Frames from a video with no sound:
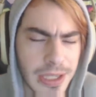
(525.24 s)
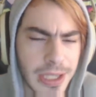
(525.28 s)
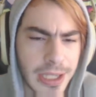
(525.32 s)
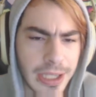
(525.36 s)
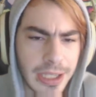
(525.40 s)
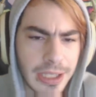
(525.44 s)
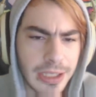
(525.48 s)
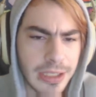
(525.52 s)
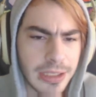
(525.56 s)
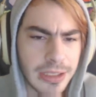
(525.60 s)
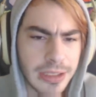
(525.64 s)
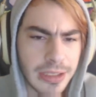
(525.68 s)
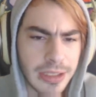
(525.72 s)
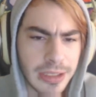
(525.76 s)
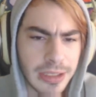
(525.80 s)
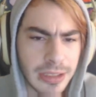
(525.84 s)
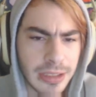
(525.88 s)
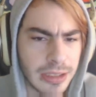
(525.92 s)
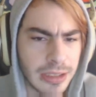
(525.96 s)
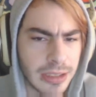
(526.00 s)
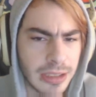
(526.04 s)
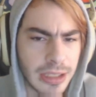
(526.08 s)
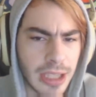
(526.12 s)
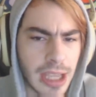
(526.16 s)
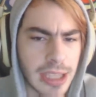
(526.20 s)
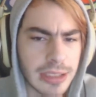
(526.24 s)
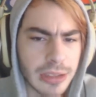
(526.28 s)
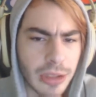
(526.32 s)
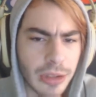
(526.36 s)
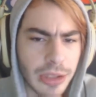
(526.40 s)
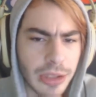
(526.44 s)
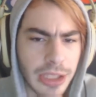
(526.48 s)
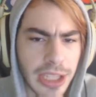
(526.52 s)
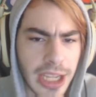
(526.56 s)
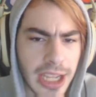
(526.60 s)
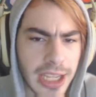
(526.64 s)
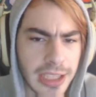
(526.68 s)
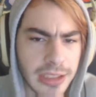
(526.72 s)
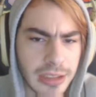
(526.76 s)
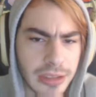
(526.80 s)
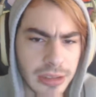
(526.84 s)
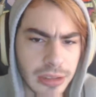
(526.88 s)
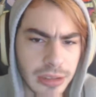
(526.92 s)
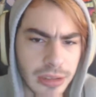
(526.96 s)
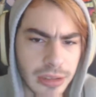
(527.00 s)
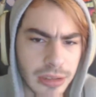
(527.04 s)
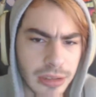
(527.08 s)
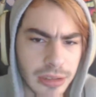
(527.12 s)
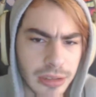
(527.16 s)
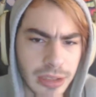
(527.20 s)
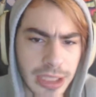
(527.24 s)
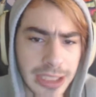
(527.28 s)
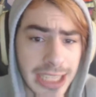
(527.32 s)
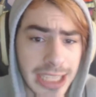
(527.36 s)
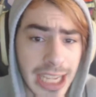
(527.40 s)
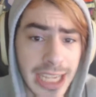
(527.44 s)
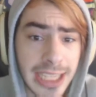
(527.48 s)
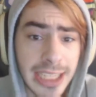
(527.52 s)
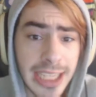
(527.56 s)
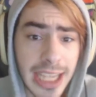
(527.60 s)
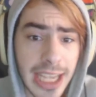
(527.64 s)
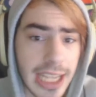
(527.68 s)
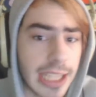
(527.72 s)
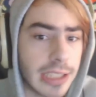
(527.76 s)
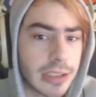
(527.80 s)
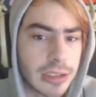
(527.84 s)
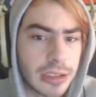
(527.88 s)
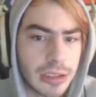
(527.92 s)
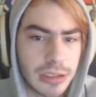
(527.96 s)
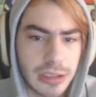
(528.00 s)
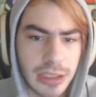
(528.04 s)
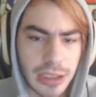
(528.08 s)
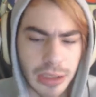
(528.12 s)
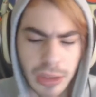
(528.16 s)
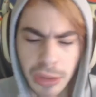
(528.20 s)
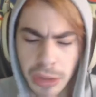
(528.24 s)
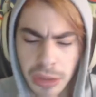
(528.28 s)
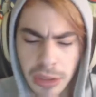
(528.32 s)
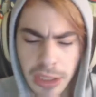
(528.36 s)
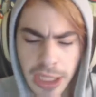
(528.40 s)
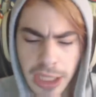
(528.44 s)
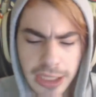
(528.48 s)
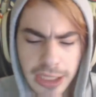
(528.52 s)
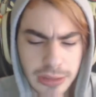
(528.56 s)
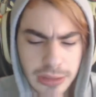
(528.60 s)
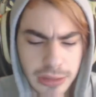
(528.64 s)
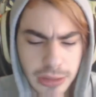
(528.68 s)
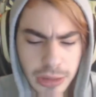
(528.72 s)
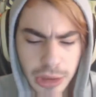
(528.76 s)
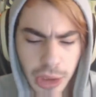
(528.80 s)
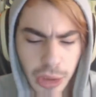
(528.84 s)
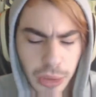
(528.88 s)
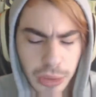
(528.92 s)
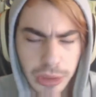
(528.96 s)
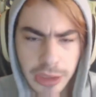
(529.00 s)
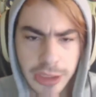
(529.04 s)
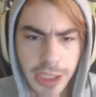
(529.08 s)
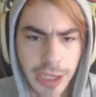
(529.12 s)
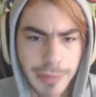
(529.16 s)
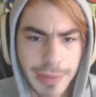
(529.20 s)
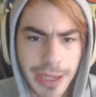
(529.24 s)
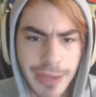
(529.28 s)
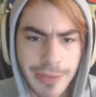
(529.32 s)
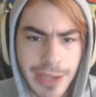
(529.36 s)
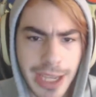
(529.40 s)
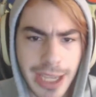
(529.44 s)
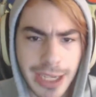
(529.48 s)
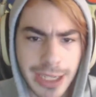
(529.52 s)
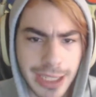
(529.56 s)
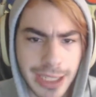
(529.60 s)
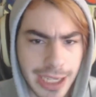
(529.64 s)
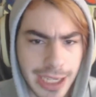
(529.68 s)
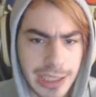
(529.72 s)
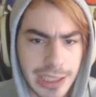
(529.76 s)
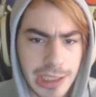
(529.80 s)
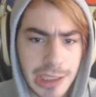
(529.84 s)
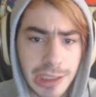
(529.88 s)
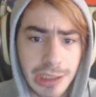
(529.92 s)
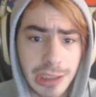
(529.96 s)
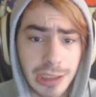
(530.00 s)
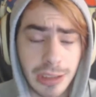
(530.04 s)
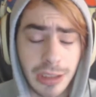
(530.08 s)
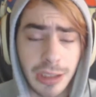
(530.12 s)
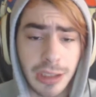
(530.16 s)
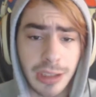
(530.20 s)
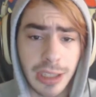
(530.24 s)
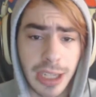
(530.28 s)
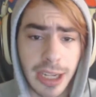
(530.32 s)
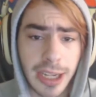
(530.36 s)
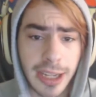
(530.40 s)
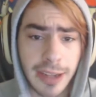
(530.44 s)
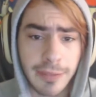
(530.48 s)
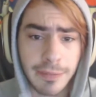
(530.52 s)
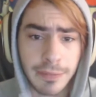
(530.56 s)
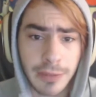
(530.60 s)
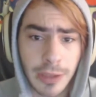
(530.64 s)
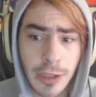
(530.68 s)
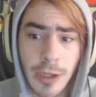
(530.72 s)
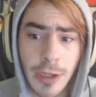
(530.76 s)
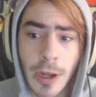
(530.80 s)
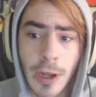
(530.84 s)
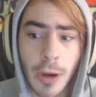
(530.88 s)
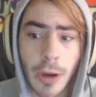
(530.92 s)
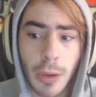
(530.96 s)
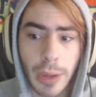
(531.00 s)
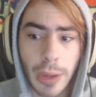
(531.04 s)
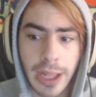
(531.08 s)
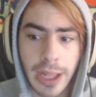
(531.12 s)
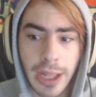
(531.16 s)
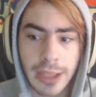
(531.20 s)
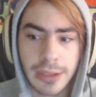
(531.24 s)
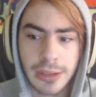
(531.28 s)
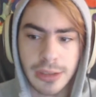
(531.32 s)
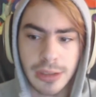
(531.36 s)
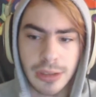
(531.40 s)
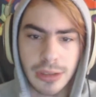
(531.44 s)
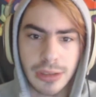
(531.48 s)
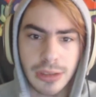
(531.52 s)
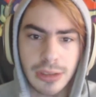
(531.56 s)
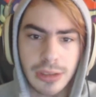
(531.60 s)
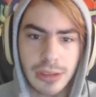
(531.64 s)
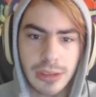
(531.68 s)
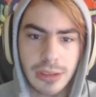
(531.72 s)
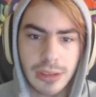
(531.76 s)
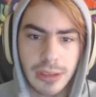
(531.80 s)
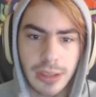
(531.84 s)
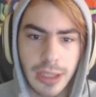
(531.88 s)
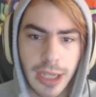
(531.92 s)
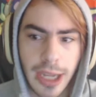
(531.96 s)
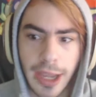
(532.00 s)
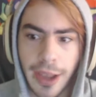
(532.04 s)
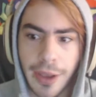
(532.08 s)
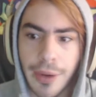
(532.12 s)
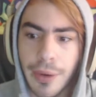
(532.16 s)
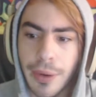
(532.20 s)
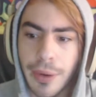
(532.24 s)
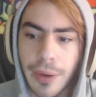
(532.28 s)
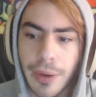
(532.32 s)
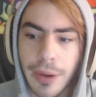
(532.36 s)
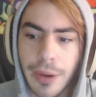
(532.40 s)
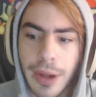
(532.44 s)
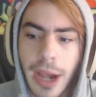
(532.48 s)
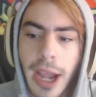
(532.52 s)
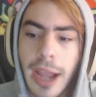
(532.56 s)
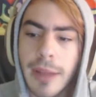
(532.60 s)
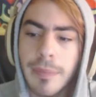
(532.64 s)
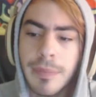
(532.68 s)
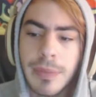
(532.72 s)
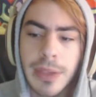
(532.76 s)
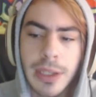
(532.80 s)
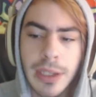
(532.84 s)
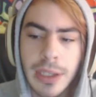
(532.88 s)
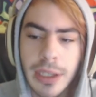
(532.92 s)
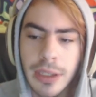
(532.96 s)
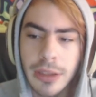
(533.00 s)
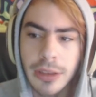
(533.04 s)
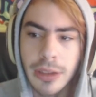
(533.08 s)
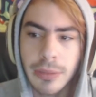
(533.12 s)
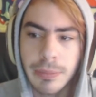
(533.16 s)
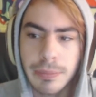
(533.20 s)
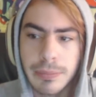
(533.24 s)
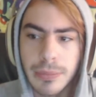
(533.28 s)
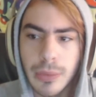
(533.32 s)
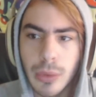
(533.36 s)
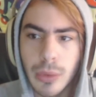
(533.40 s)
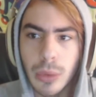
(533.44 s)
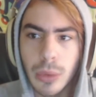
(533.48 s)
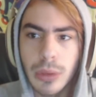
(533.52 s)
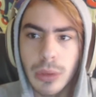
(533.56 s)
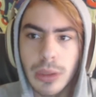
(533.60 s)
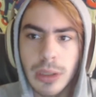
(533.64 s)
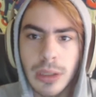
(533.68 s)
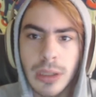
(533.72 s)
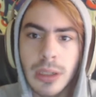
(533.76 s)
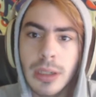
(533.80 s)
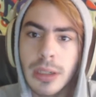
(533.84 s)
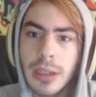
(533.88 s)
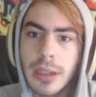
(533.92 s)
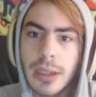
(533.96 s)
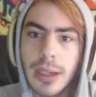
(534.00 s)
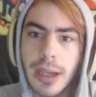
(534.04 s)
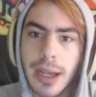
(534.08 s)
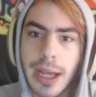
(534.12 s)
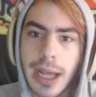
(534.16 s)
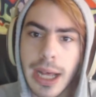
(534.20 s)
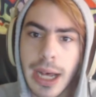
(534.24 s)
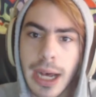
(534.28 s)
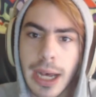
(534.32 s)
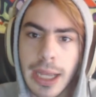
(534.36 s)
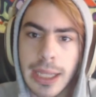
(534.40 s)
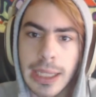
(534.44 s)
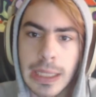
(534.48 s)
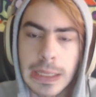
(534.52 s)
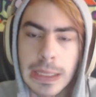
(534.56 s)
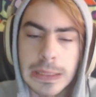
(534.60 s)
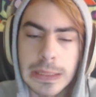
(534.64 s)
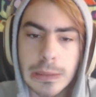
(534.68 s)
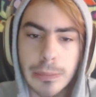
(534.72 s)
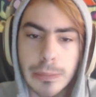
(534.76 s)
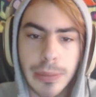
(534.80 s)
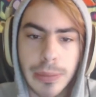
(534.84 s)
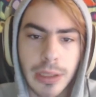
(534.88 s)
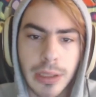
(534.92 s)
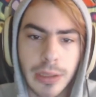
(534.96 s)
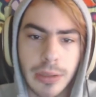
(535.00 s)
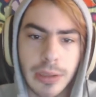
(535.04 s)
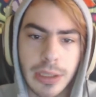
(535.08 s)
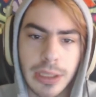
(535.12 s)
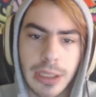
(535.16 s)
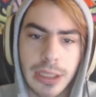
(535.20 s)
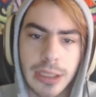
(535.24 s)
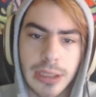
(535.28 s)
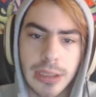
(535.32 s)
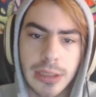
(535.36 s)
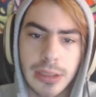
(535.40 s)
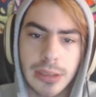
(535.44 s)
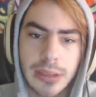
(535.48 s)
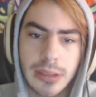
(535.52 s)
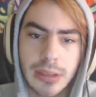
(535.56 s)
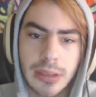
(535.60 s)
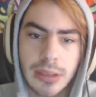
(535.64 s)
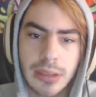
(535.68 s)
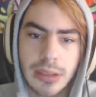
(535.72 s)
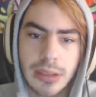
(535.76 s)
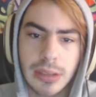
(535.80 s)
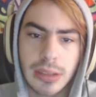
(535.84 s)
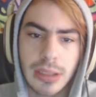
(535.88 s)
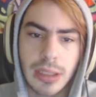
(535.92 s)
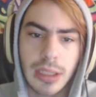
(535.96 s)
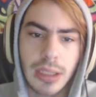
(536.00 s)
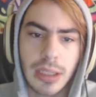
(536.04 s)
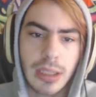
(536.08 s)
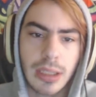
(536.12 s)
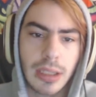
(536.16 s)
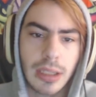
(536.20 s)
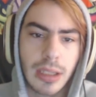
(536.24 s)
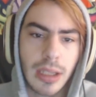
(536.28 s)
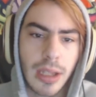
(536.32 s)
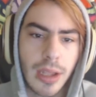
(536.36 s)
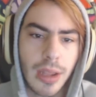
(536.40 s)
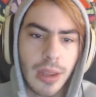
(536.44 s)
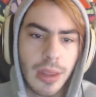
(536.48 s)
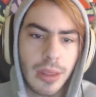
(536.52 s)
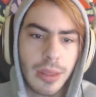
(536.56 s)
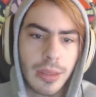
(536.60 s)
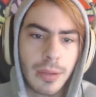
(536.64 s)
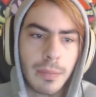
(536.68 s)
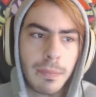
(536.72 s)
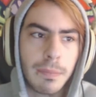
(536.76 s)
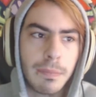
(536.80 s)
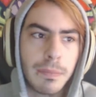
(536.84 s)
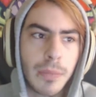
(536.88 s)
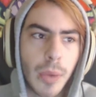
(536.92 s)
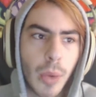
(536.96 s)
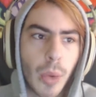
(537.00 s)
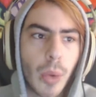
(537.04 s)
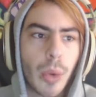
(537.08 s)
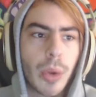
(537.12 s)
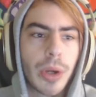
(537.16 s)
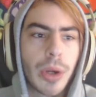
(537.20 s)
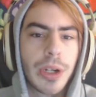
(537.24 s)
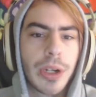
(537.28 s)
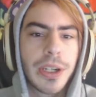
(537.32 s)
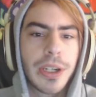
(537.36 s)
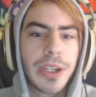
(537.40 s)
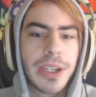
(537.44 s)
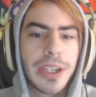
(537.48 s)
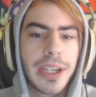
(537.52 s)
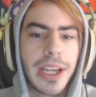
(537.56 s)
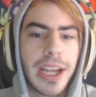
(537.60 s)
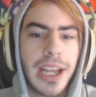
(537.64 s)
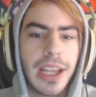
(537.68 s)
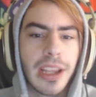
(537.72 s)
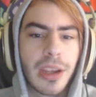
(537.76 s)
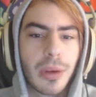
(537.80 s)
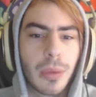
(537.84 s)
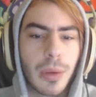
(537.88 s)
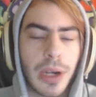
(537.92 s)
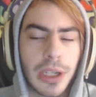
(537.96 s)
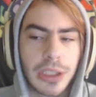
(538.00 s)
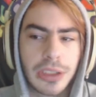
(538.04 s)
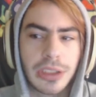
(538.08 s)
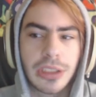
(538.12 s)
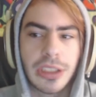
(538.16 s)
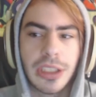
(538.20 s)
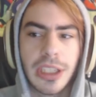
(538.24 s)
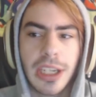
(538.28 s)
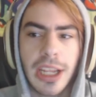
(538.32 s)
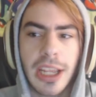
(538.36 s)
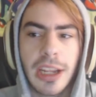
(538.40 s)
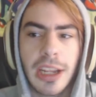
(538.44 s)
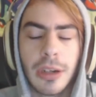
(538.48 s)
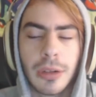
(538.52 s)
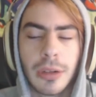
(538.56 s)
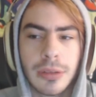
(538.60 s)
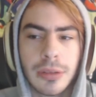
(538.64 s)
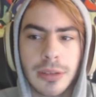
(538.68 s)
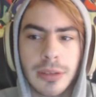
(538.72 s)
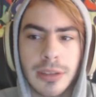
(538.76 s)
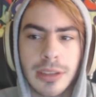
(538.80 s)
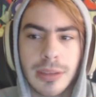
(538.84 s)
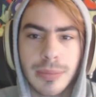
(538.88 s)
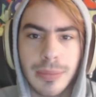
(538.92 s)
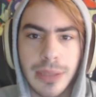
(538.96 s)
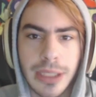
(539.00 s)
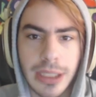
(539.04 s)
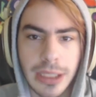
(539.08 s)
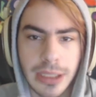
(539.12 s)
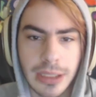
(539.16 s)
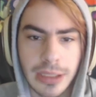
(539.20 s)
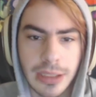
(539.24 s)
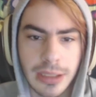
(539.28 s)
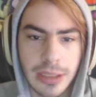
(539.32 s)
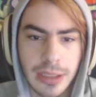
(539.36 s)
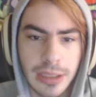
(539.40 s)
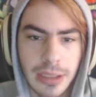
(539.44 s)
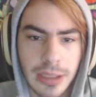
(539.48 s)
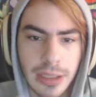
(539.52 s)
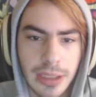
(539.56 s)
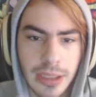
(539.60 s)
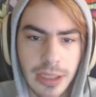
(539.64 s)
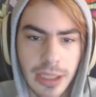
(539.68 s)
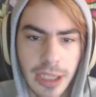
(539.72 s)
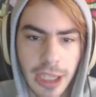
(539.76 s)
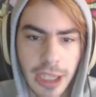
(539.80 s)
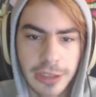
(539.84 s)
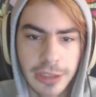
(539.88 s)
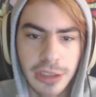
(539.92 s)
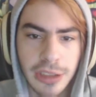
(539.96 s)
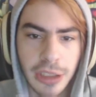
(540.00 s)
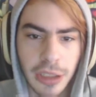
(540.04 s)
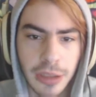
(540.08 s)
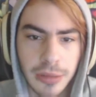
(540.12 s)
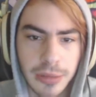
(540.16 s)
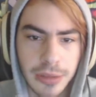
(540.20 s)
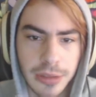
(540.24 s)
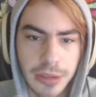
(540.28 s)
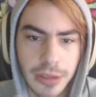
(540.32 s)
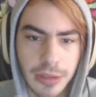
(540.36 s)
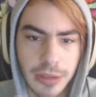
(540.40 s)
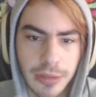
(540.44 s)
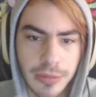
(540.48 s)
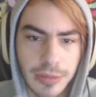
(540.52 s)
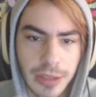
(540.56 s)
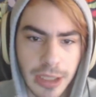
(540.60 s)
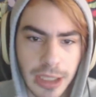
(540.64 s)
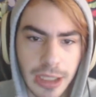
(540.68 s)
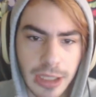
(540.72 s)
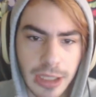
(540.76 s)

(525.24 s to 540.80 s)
has all the answers or has any answers at all. I don't claim to have any answers at all. I have no answers at all. The more I experience, the more I question it. And I don't just mean in terms of